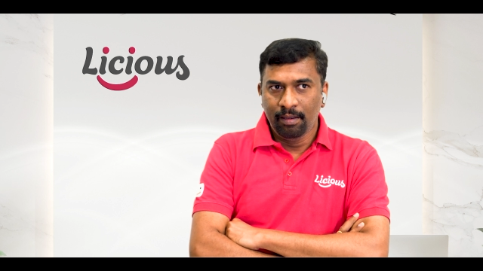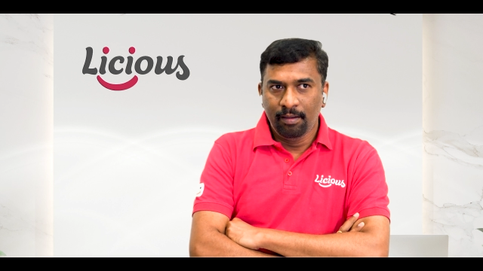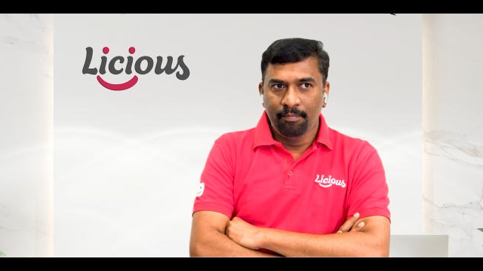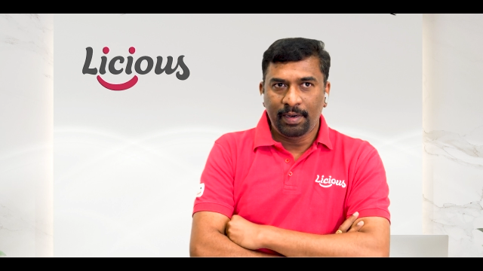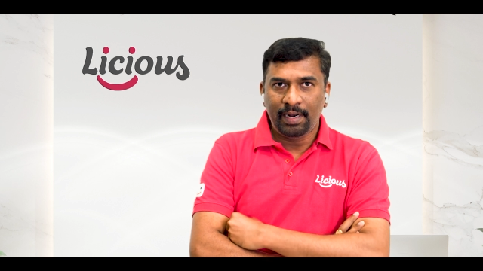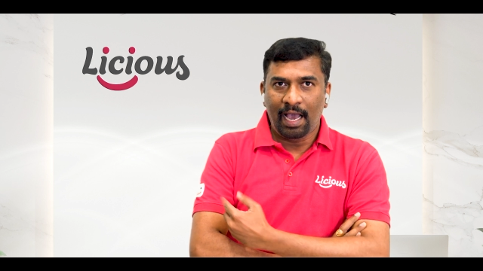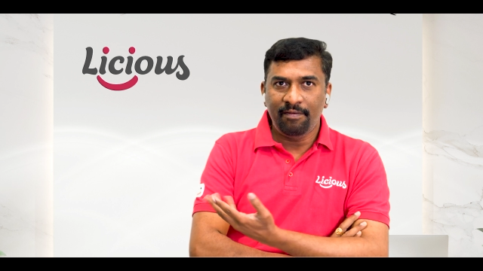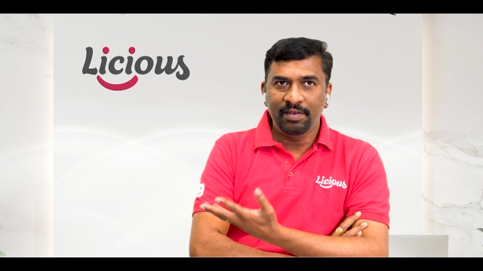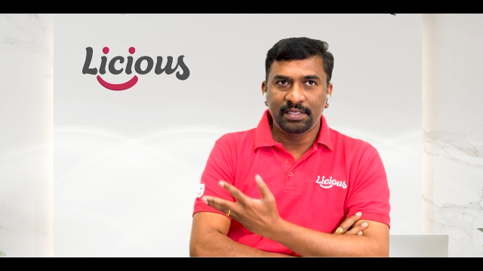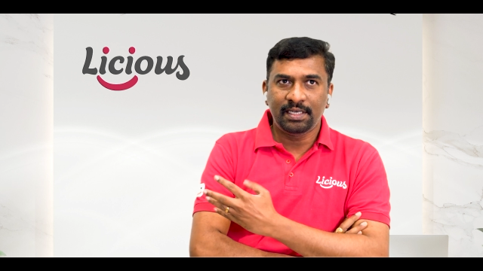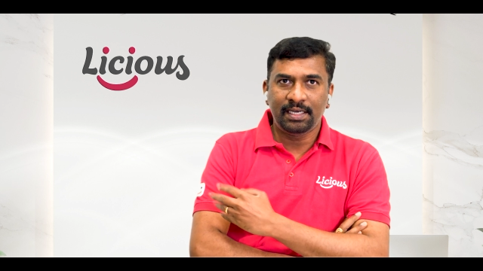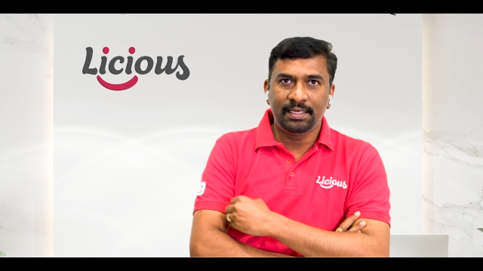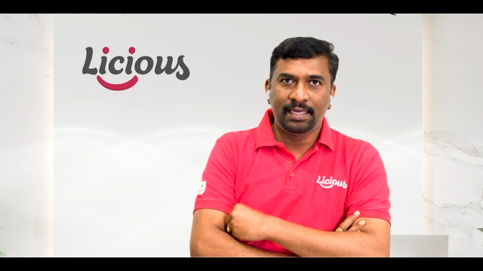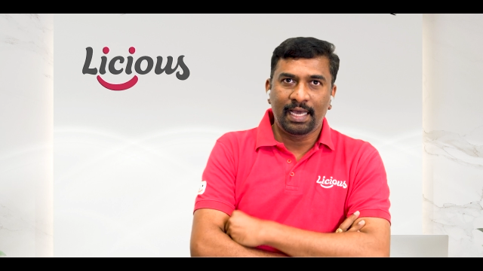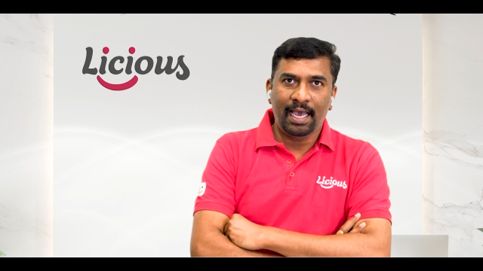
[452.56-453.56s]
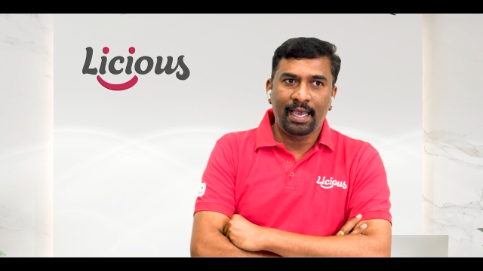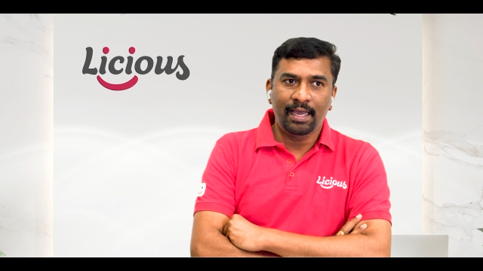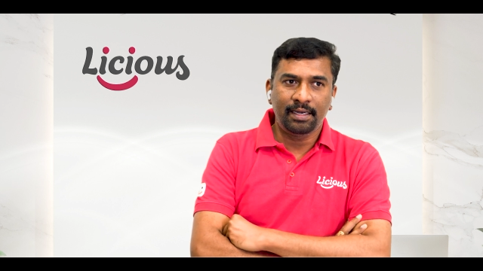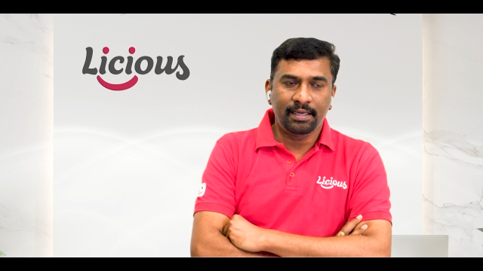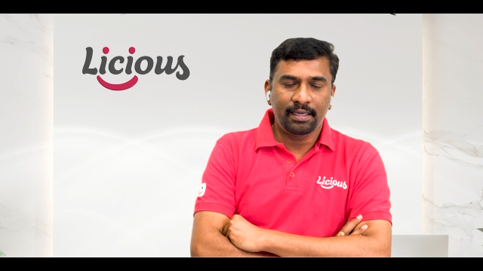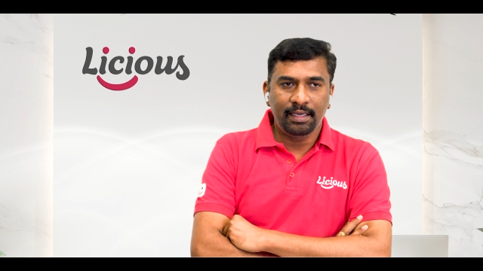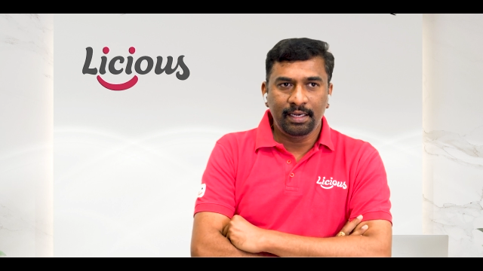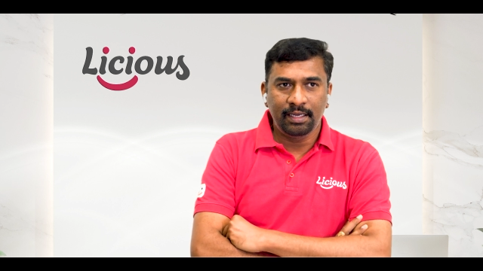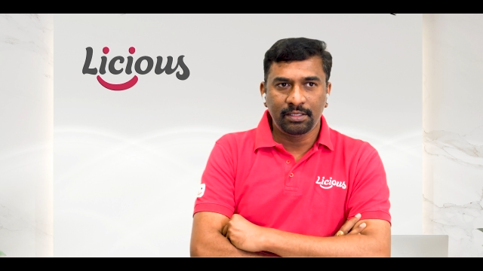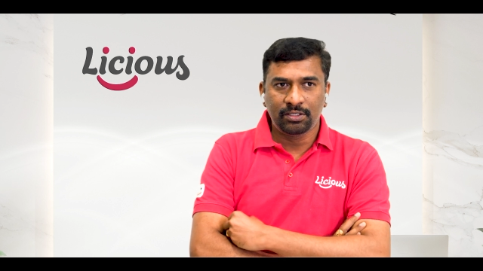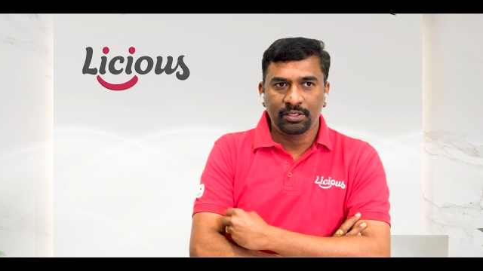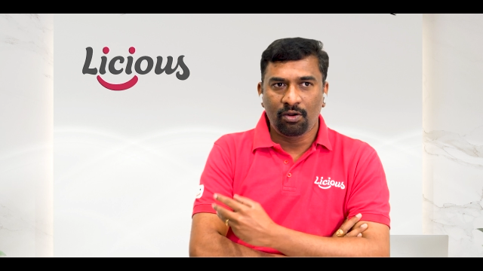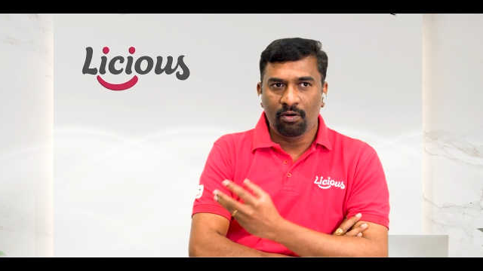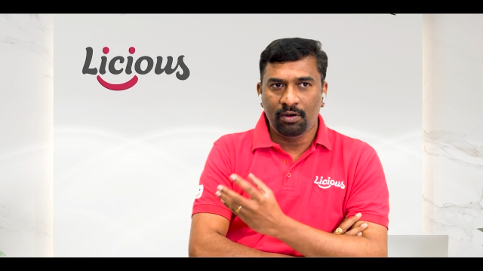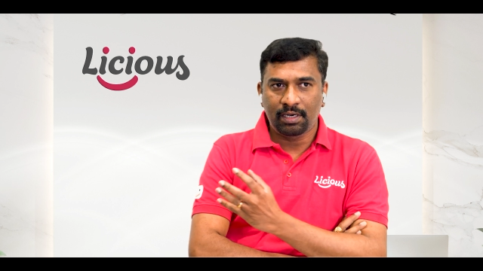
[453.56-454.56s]
But having said that, it is
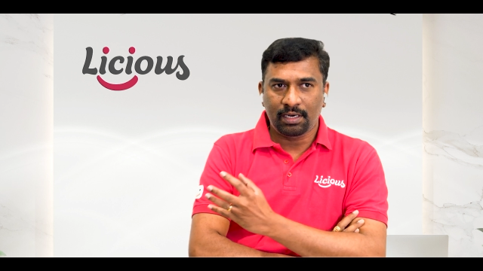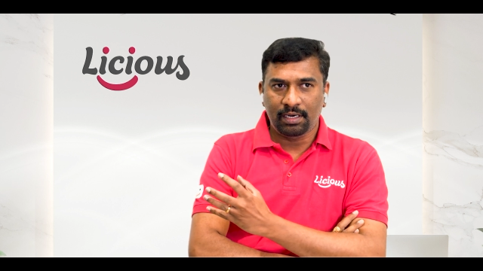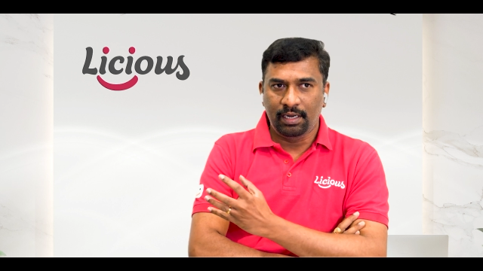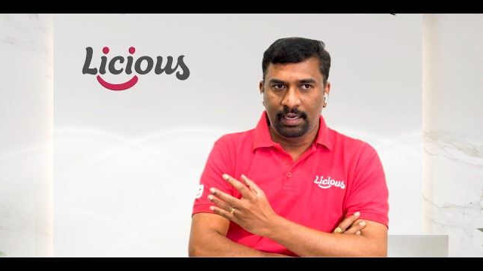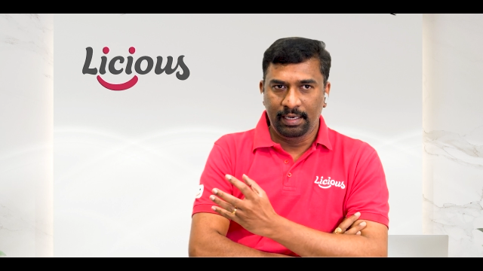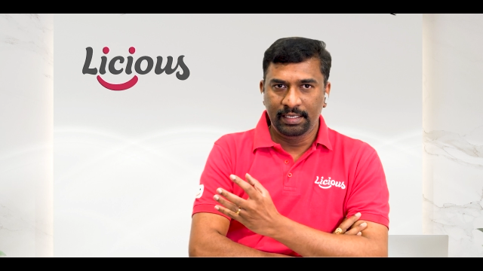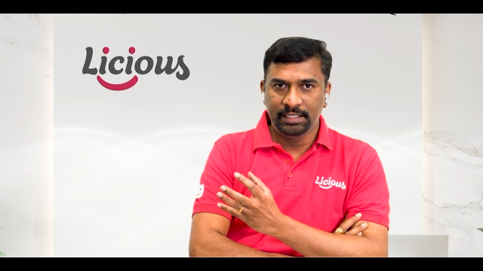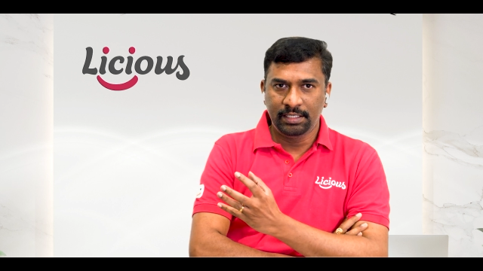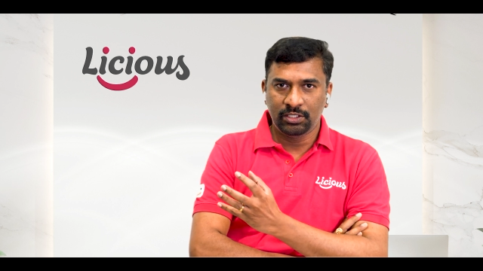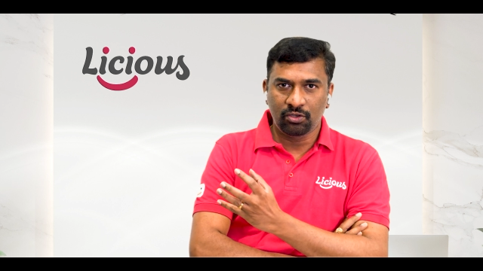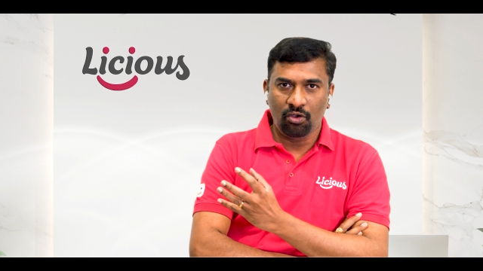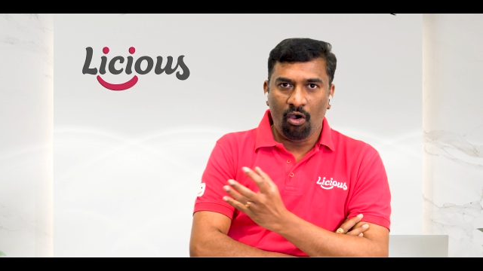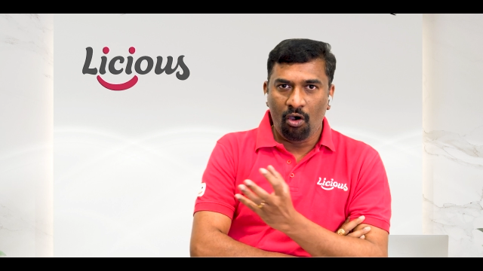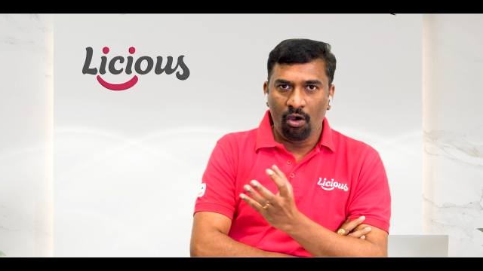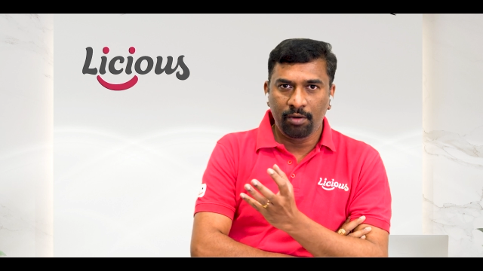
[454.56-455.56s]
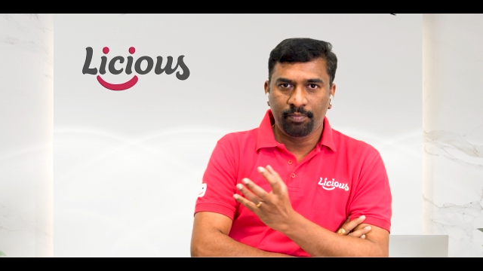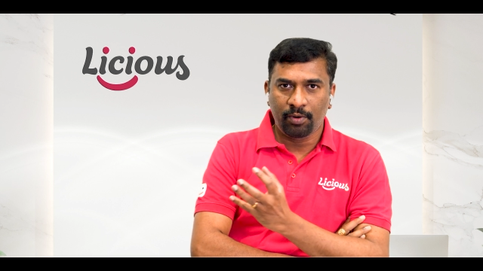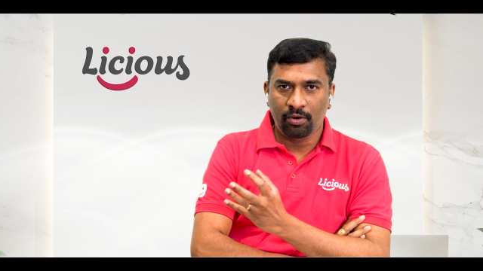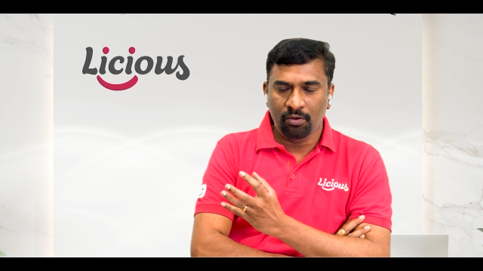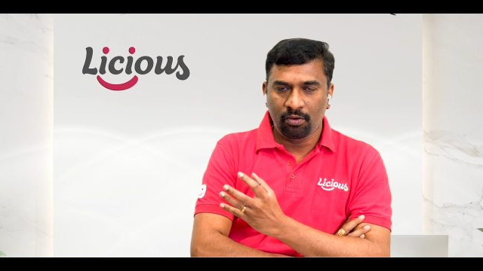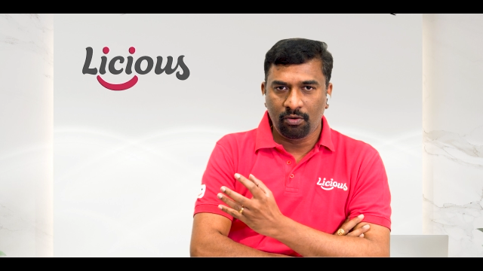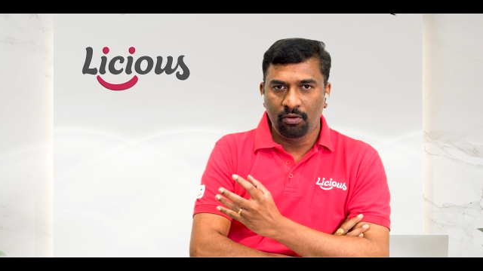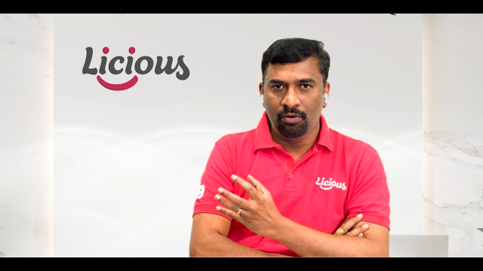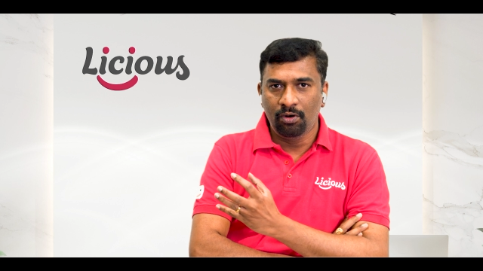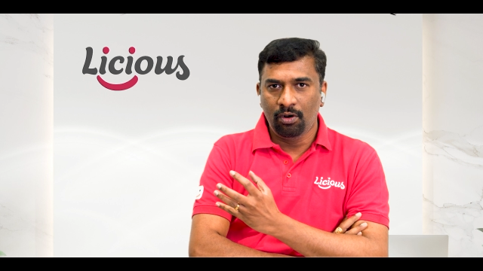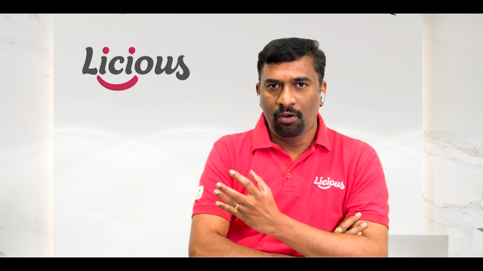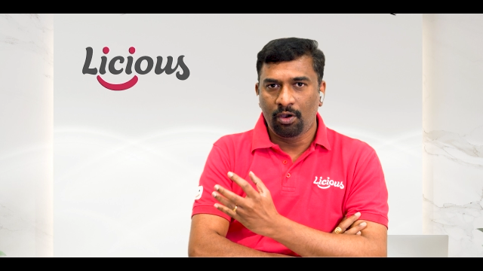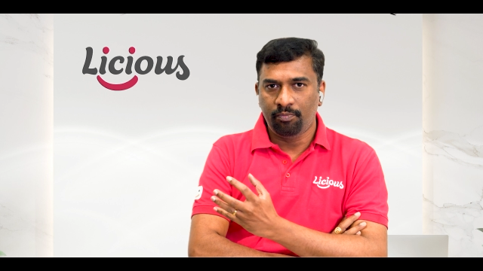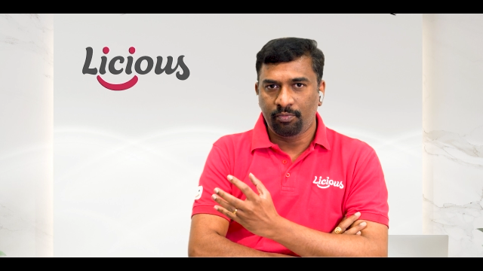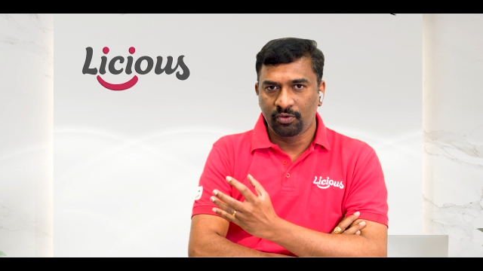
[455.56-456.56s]
not Licious' own protocol
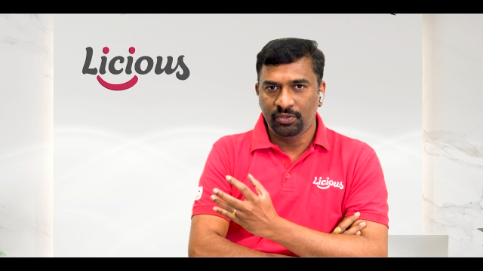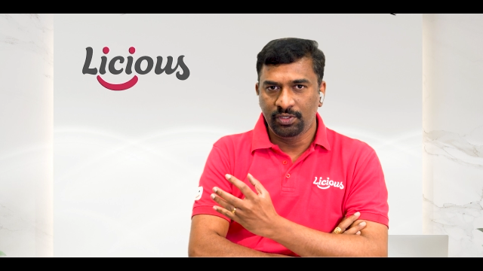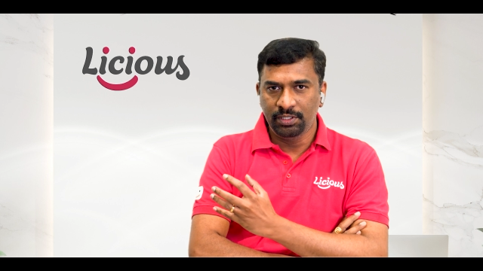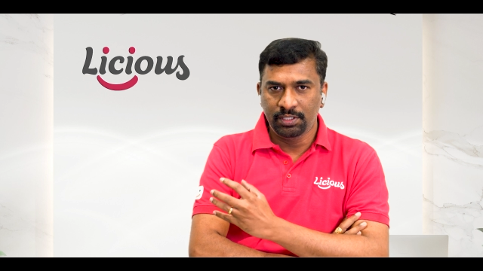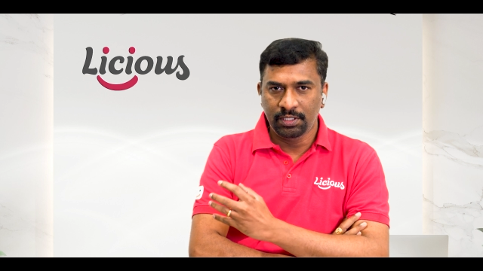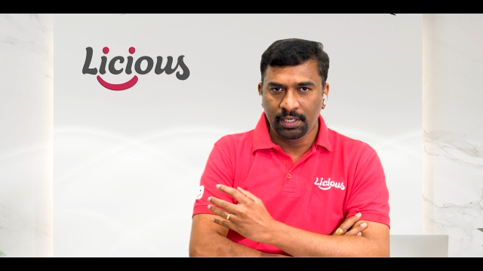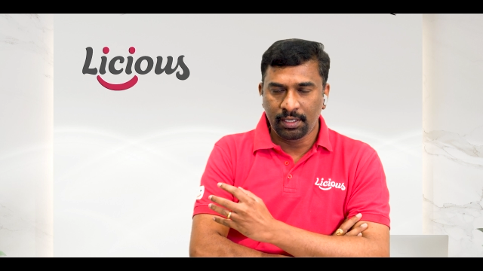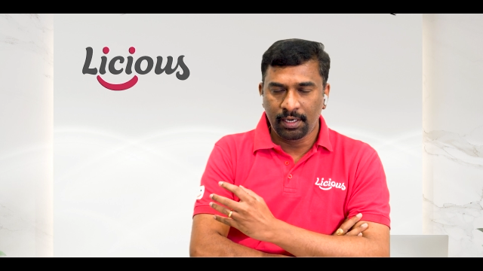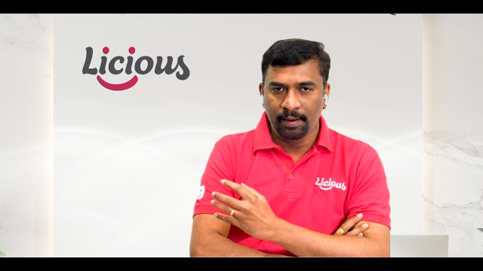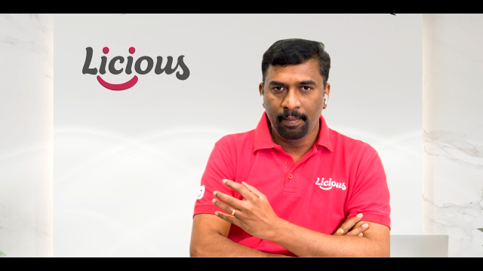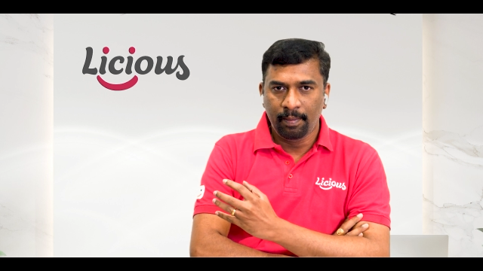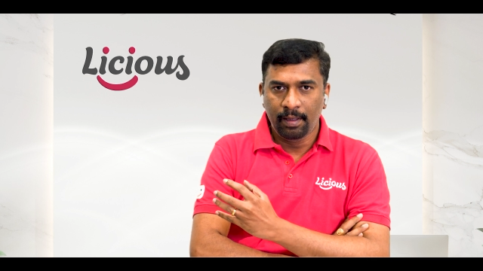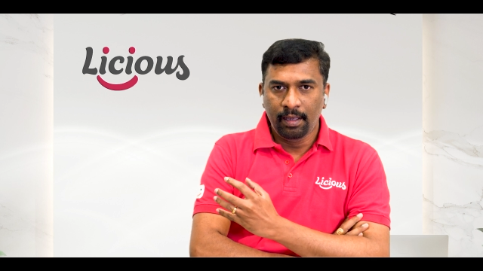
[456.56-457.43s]
or procedure.